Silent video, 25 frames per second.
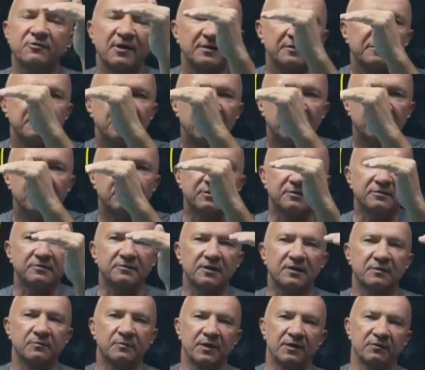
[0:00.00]
knowledge
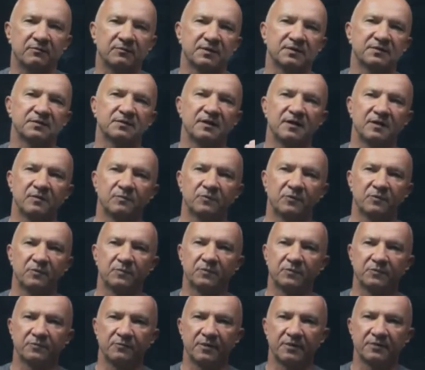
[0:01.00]
about the state
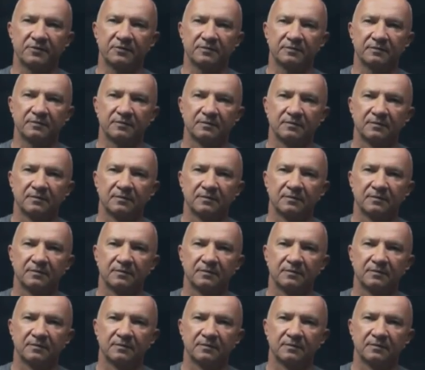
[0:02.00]
preparation.